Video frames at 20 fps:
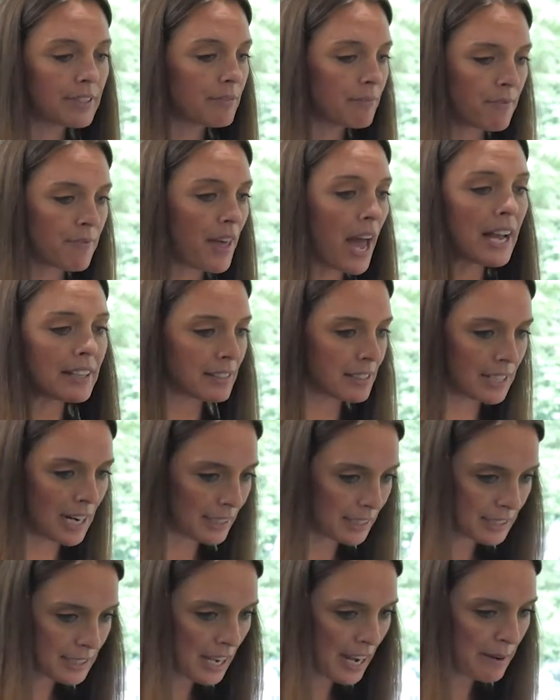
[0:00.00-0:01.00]
that's
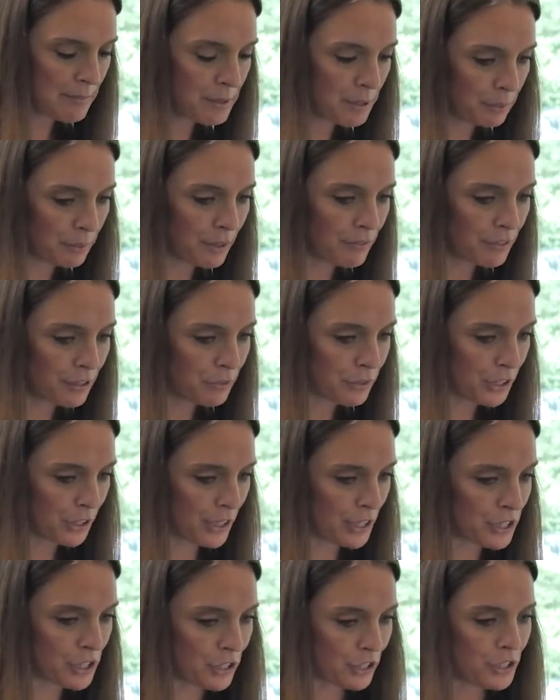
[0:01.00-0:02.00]
not the time to review your
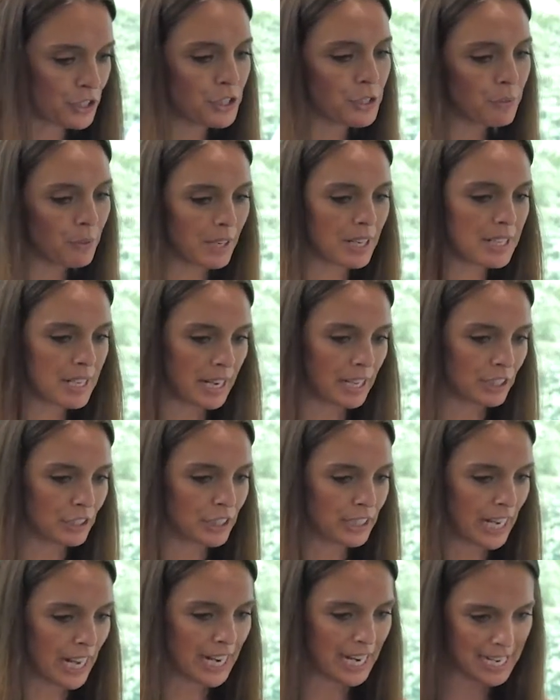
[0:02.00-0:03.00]
insurance. You want to take a
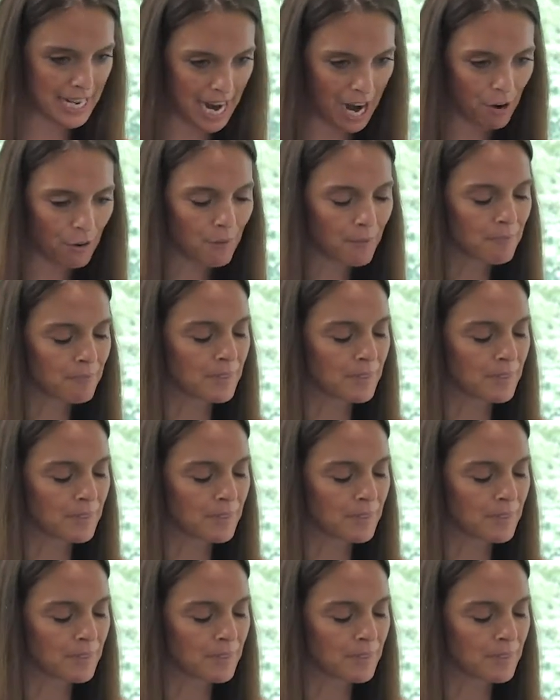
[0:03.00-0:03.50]
look at it now.